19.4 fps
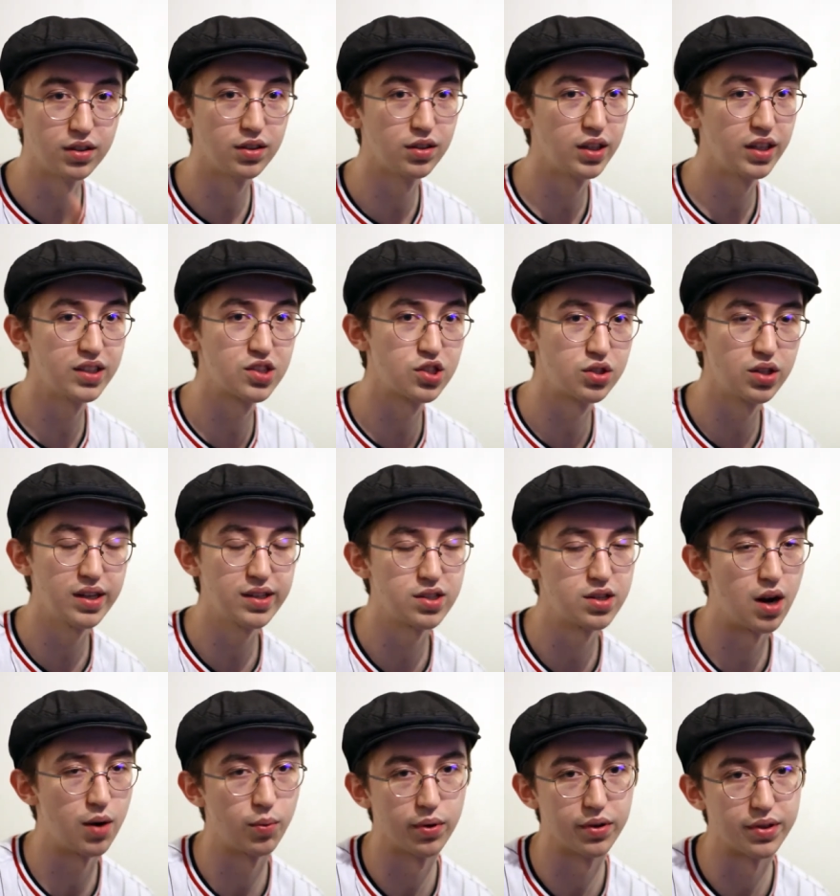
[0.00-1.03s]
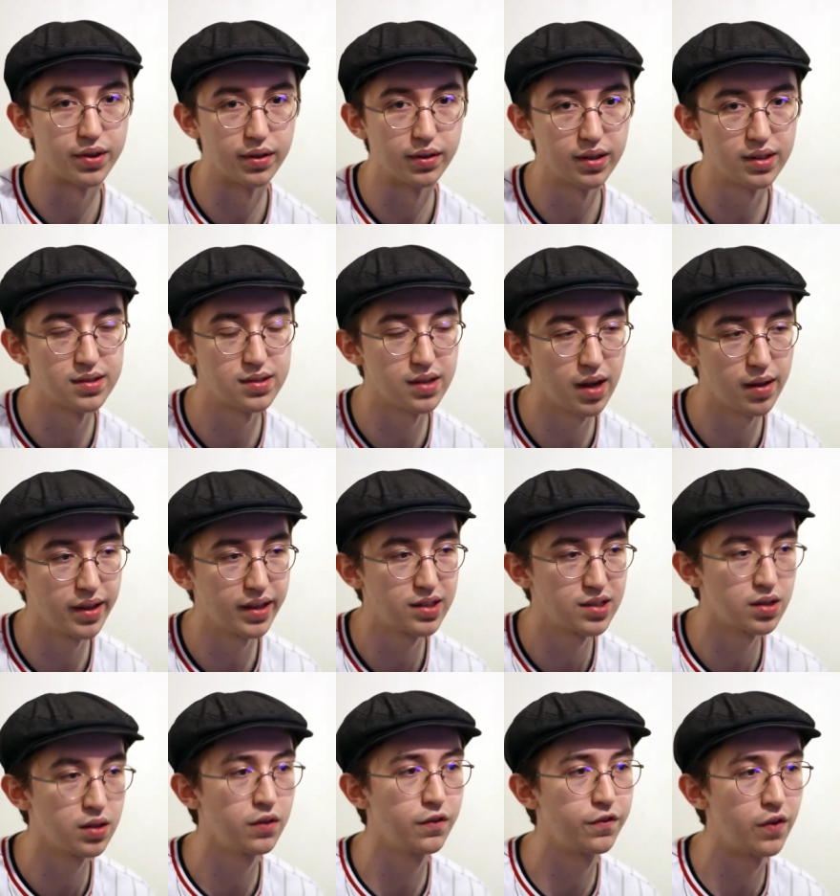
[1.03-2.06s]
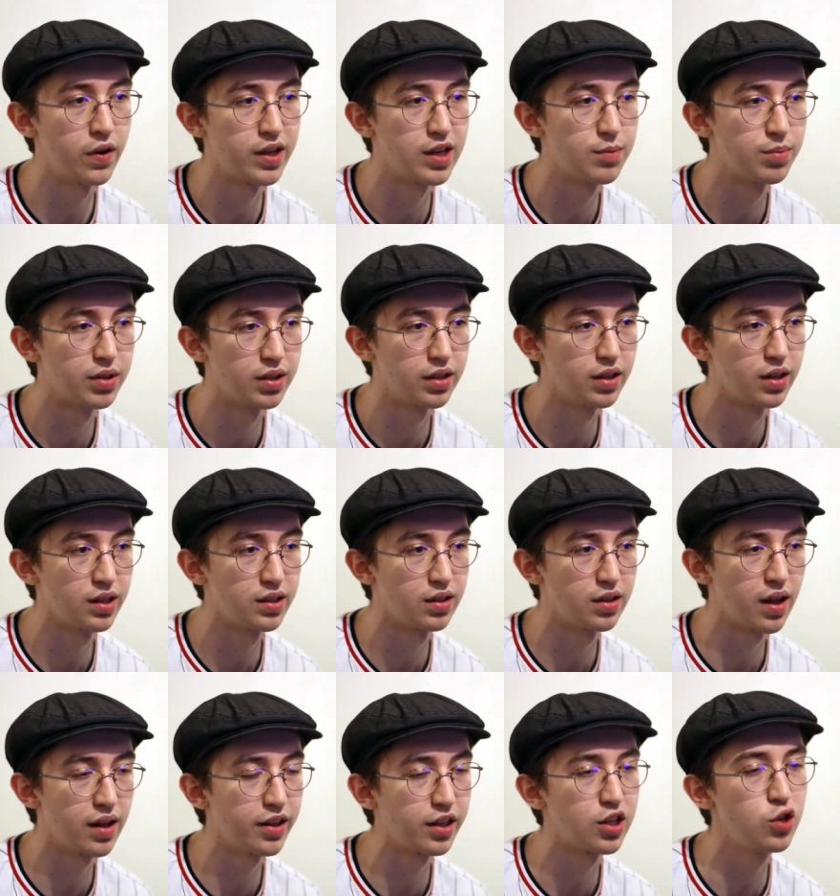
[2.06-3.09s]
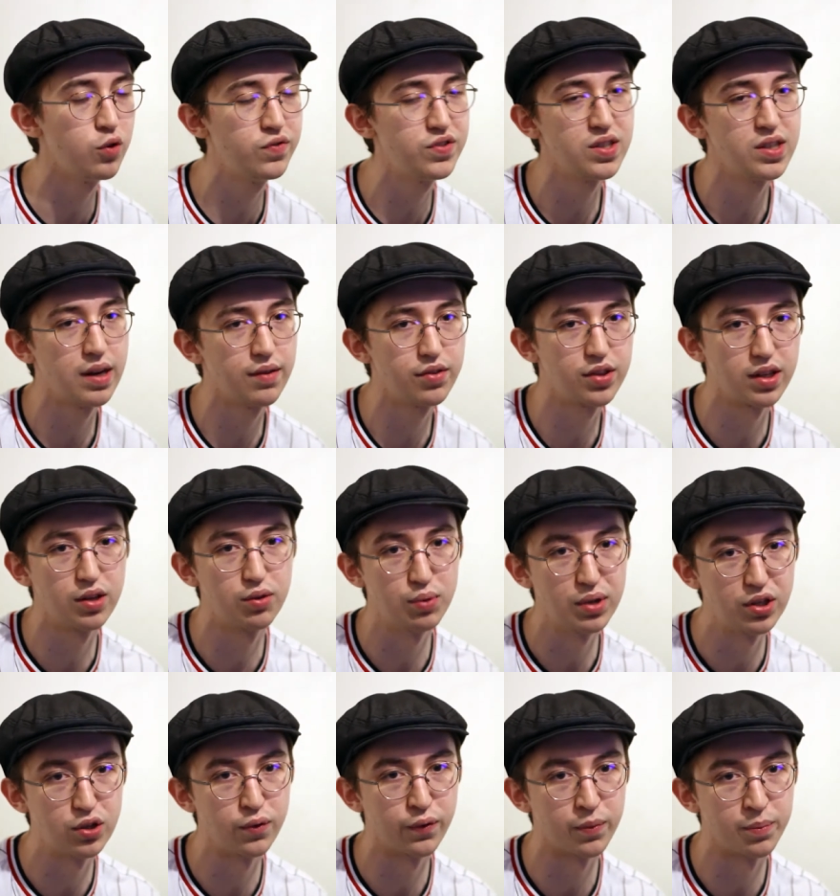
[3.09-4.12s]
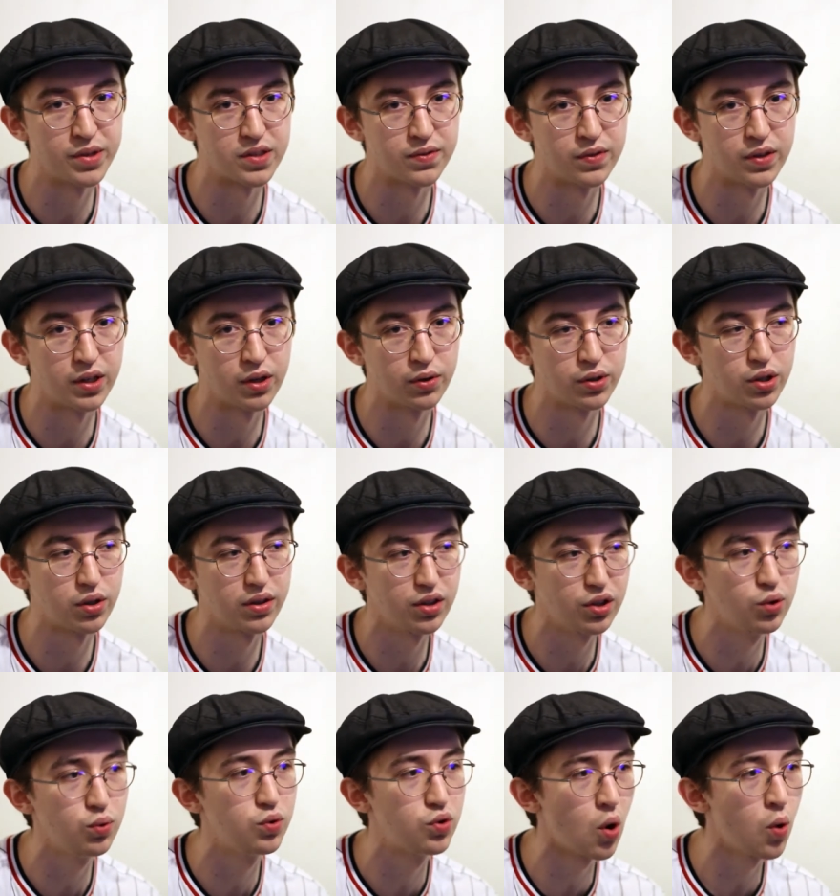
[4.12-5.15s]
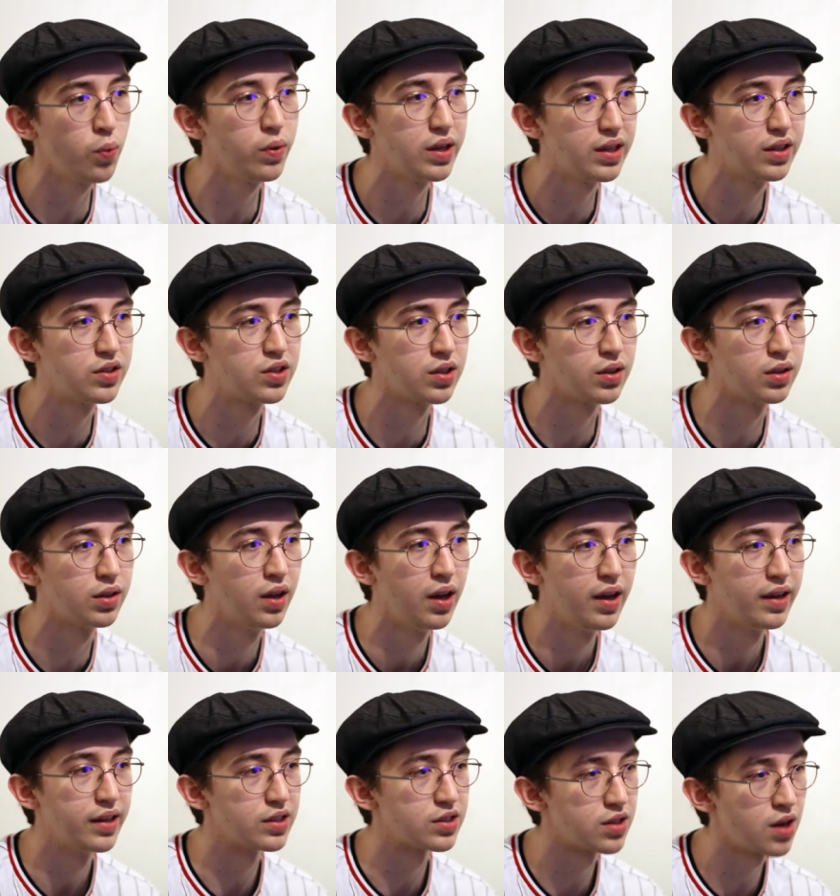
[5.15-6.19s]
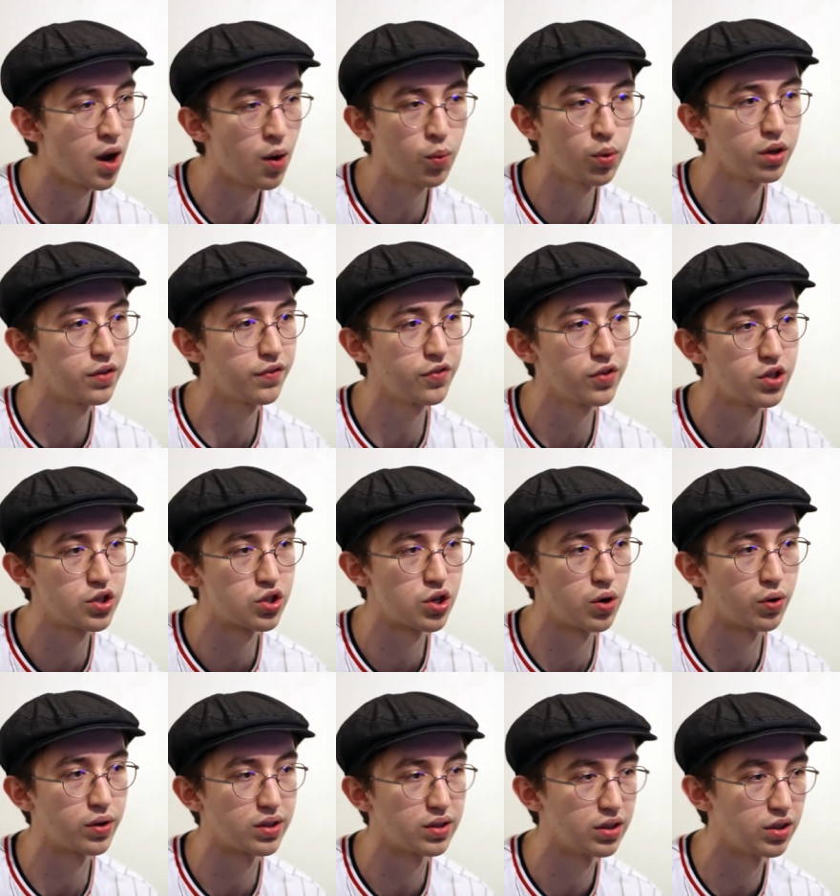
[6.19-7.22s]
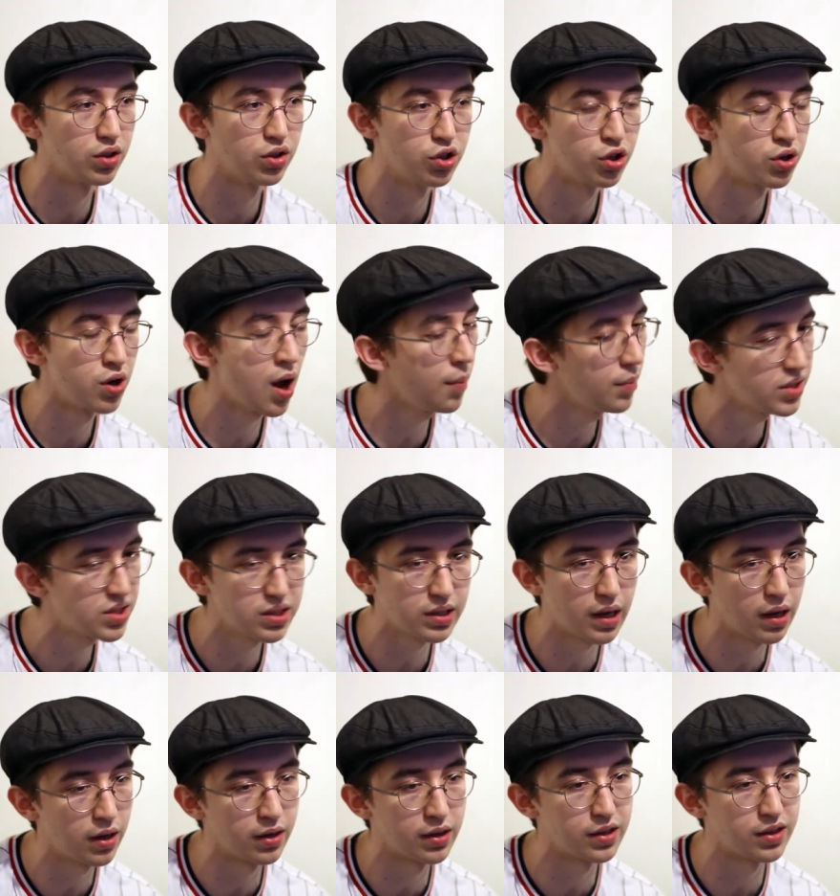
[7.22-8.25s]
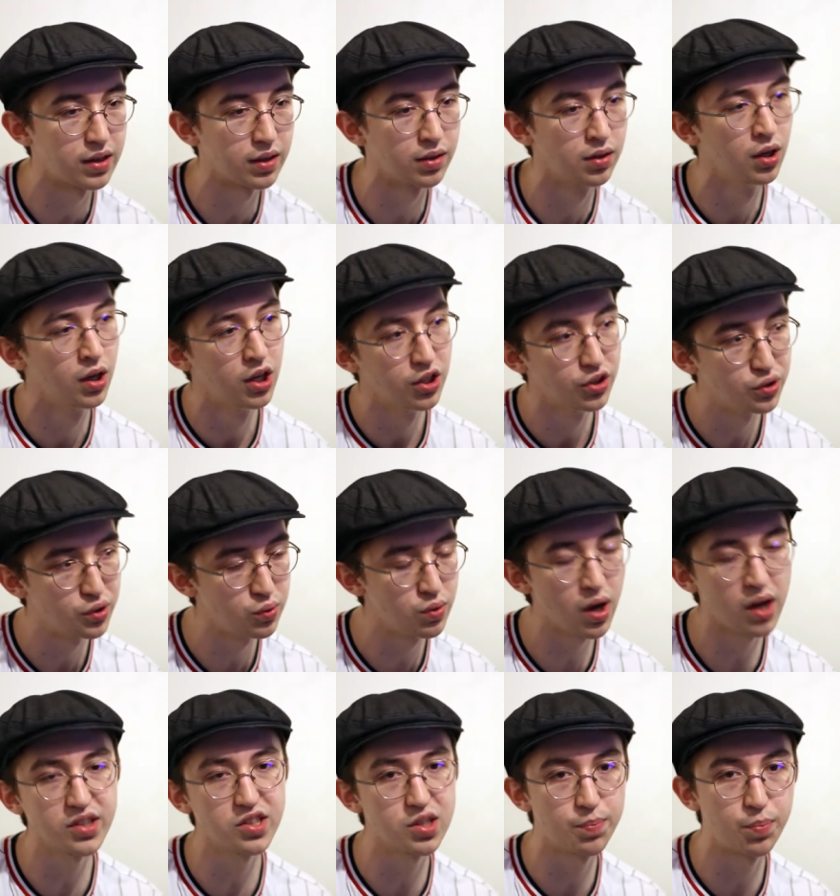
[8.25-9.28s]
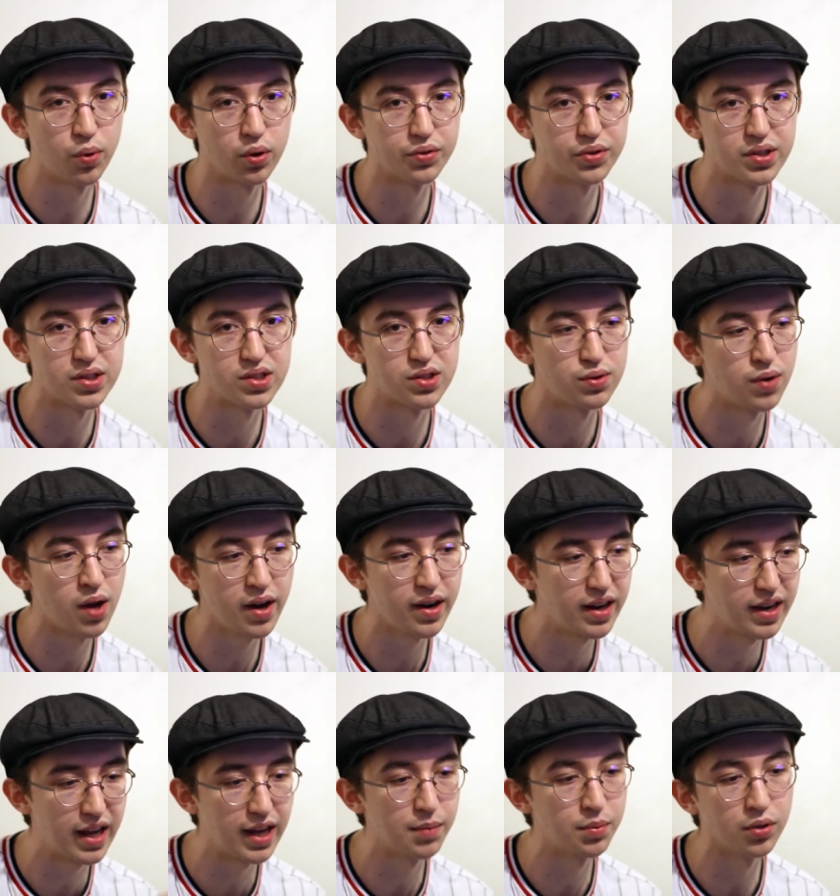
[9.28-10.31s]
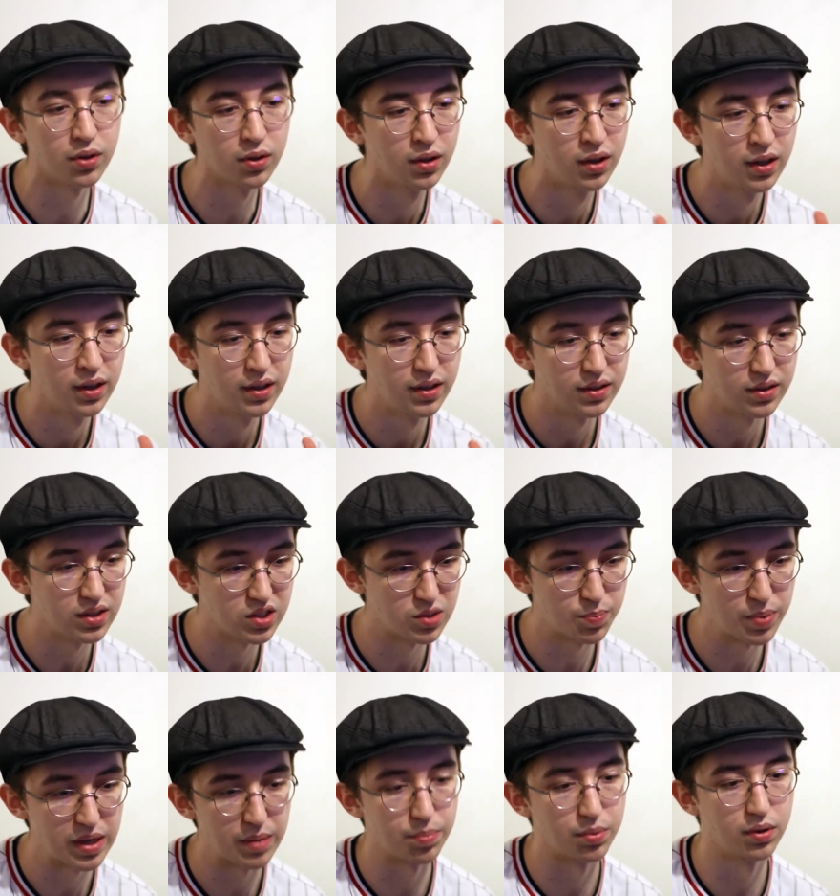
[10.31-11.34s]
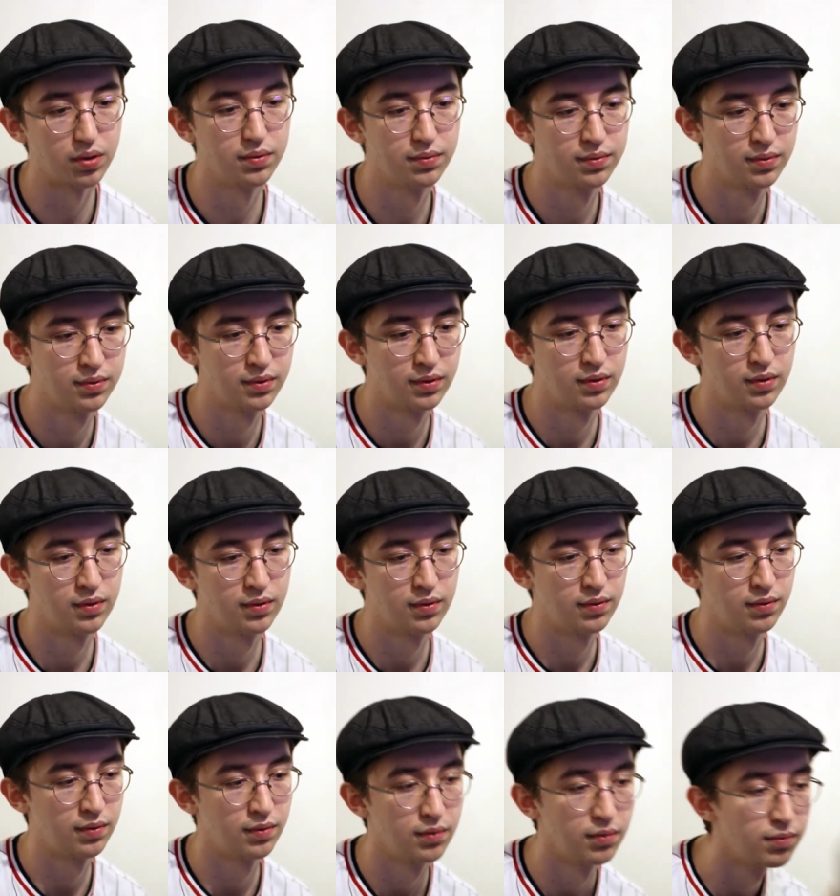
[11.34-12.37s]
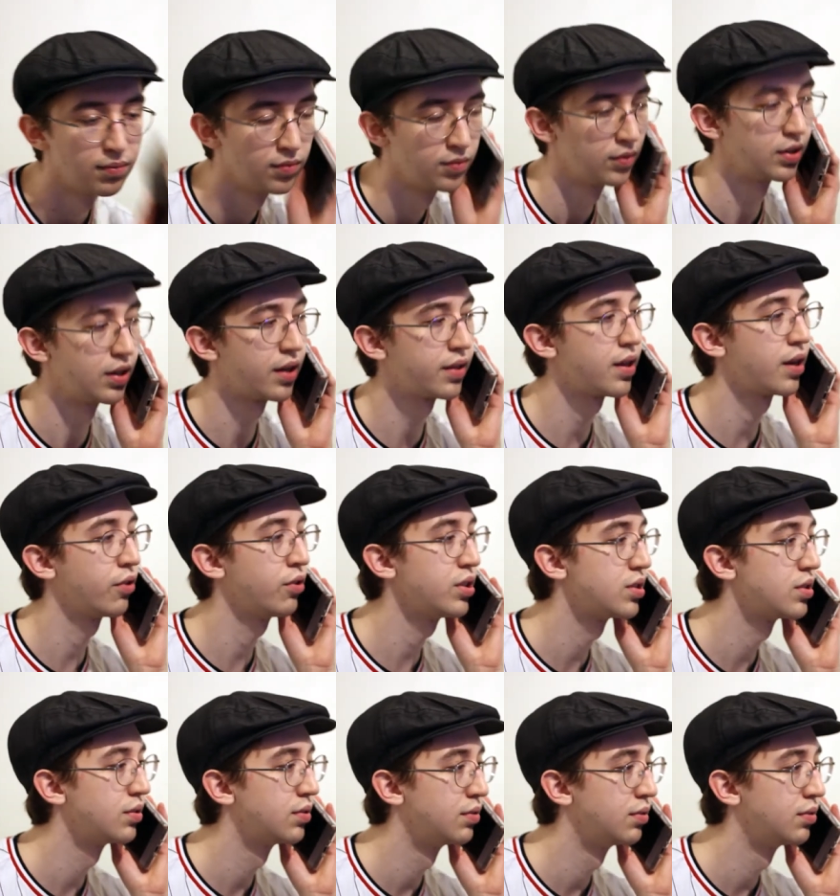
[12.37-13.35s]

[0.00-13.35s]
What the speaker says: it's not worth it. It's a little funny, but you've seen everything you need to from this video. You don't need to, it's not worth it for the joke. You're not missing out on anything. Do not support this. Do not enable these people. You got that, Chris?